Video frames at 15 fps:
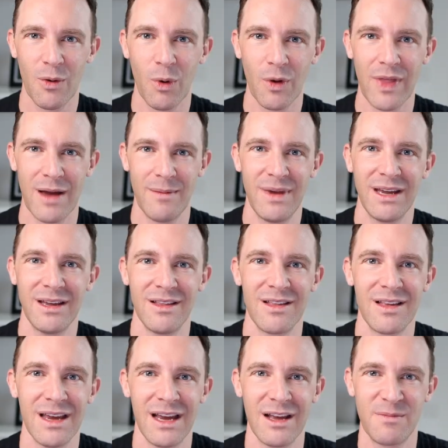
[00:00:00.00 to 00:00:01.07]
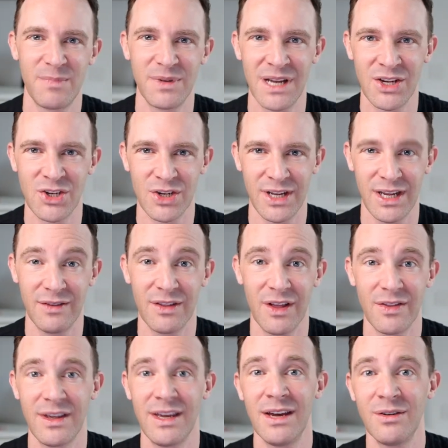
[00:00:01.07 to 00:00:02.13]
What that means is potentially, even
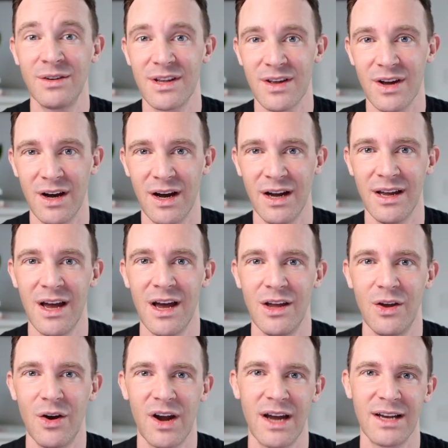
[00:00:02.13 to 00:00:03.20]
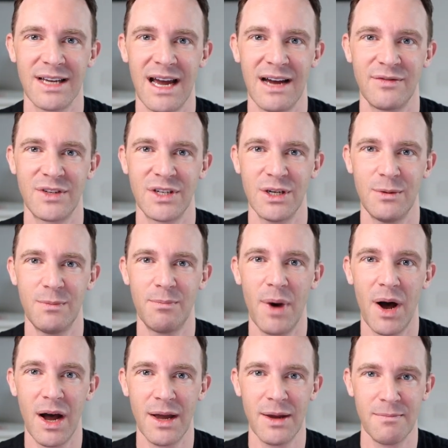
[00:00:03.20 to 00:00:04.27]
though the yield is high, you're going to have to
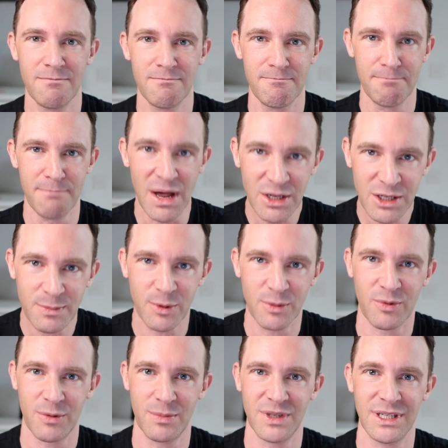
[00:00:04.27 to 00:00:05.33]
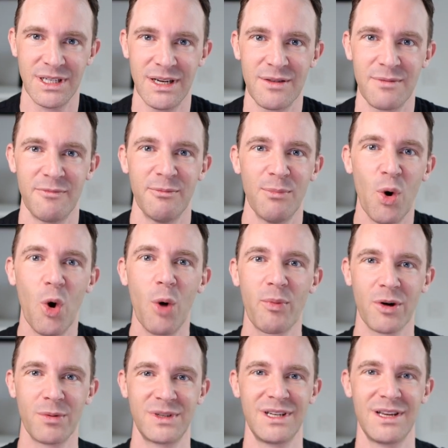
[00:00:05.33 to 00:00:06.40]
buy multiple properties, more
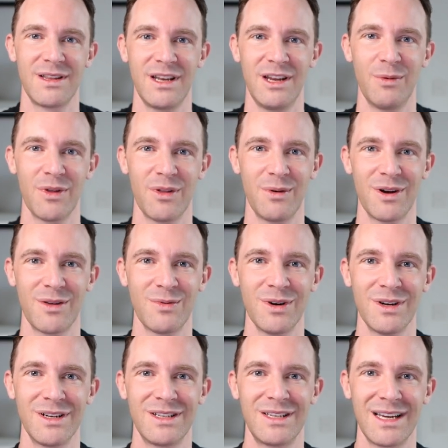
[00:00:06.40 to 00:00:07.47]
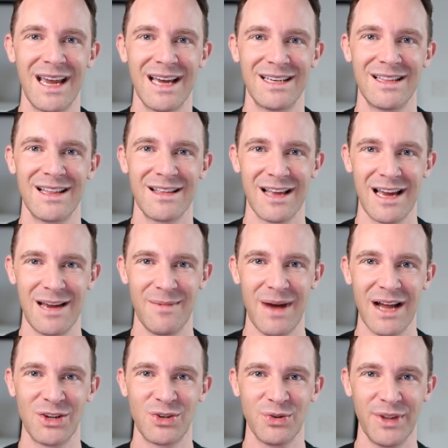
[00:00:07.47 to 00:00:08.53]
properties than you otherwise would, to get to the same
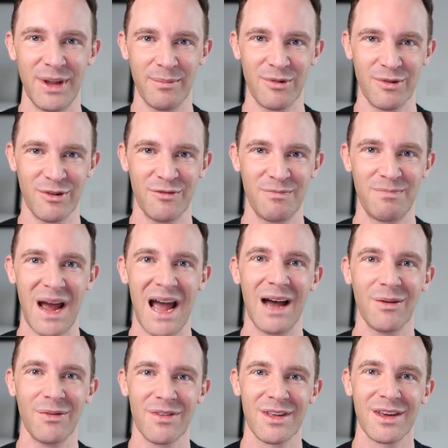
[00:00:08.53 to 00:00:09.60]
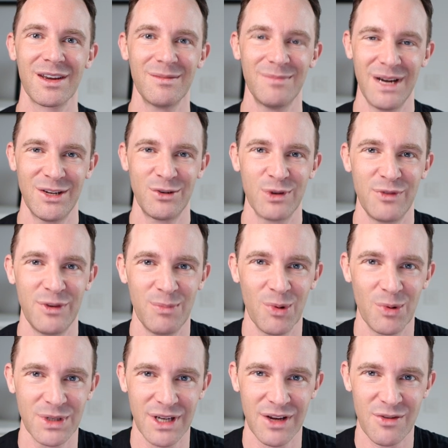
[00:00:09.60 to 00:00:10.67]
actual number of pounds compared to if you
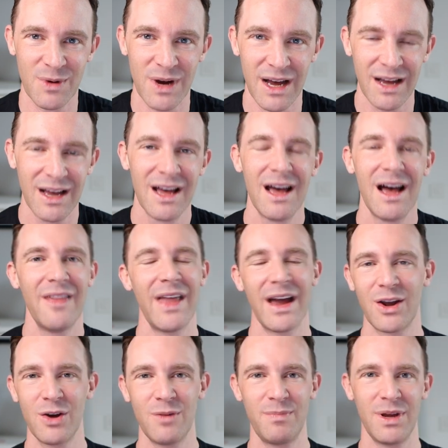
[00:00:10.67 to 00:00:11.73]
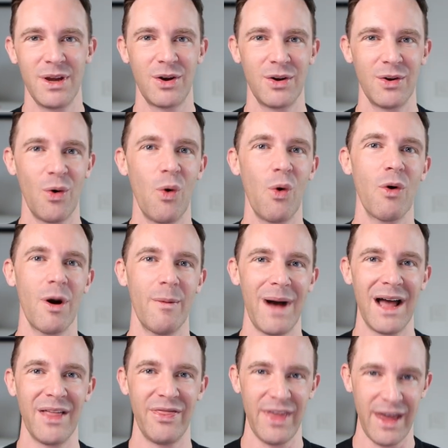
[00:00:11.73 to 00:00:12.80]
bought elsewhere. And that could be a good or a
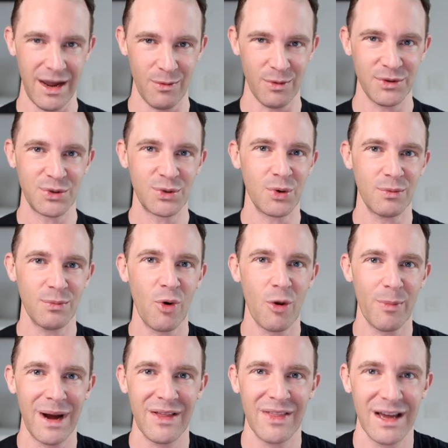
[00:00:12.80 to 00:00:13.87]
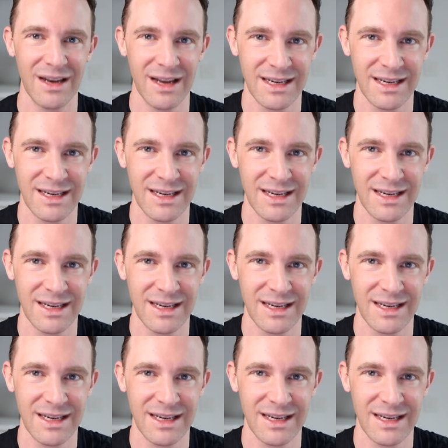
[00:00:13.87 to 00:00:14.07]
bad thing. We'll talk more about that